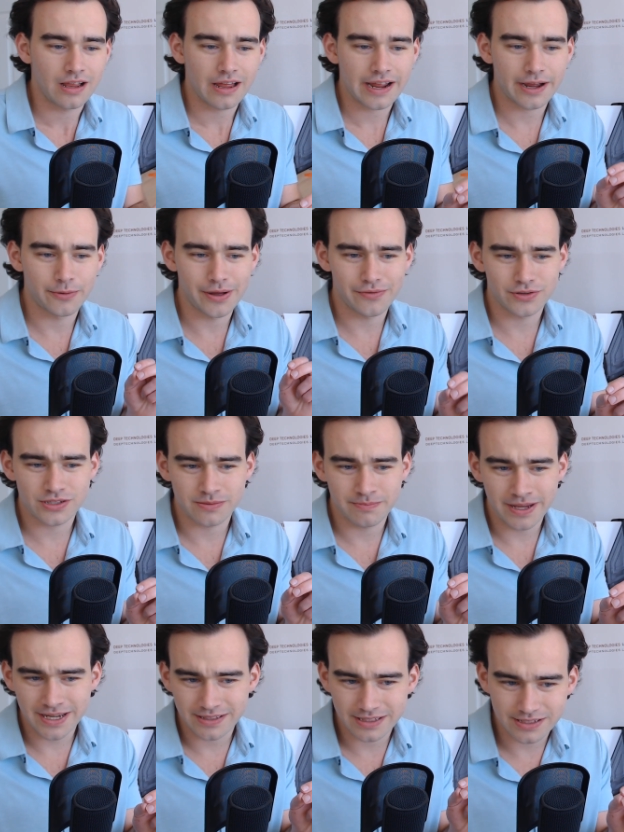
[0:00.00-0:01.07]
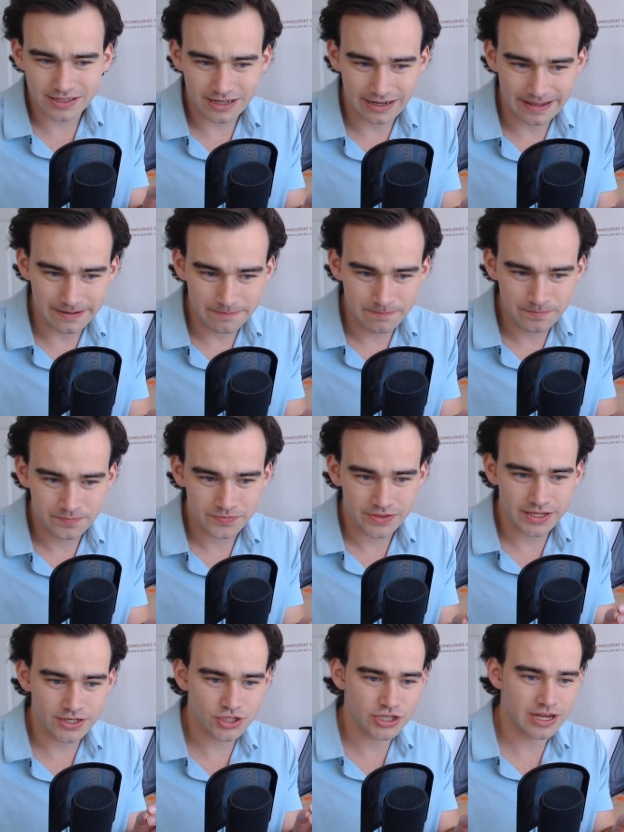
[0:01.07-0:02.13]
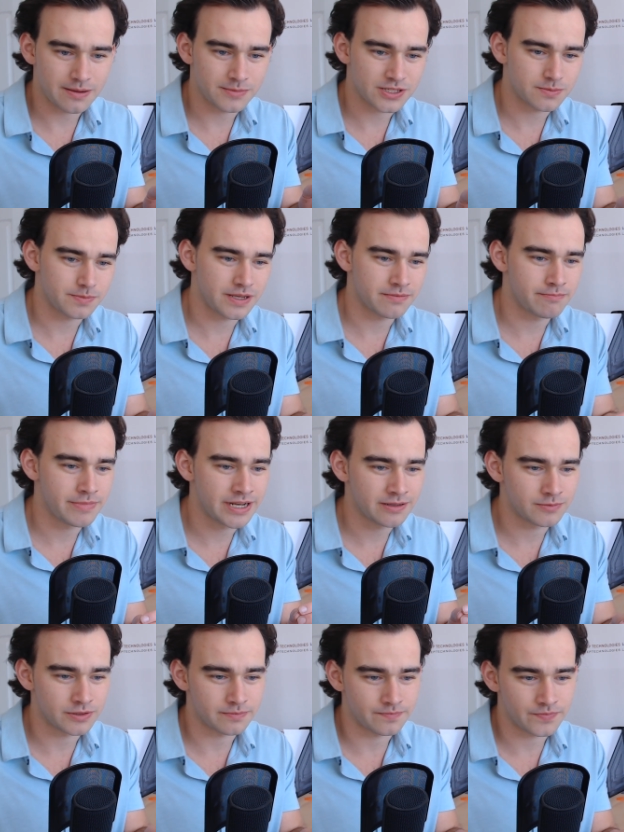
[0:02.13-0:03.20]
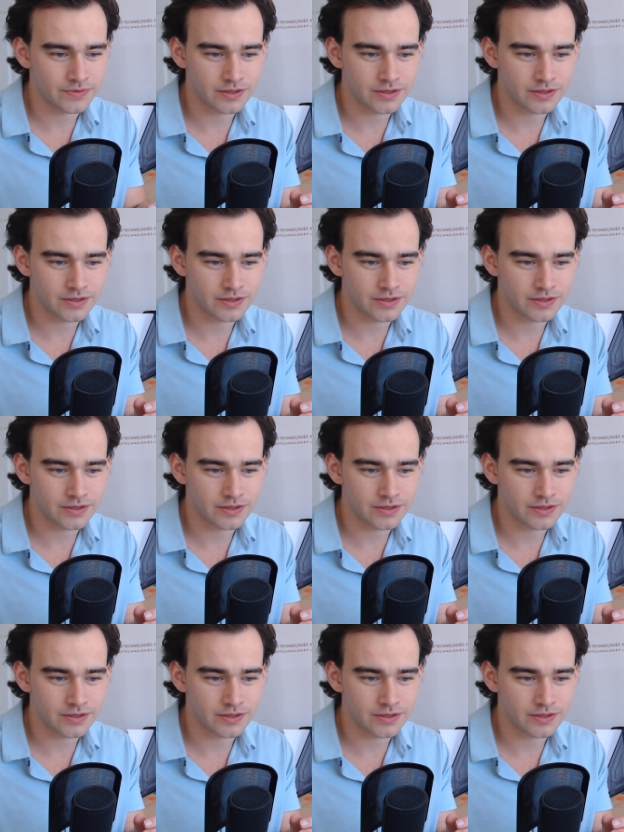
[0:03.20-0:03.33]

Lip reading: However, to make this claim, their share must be a minimum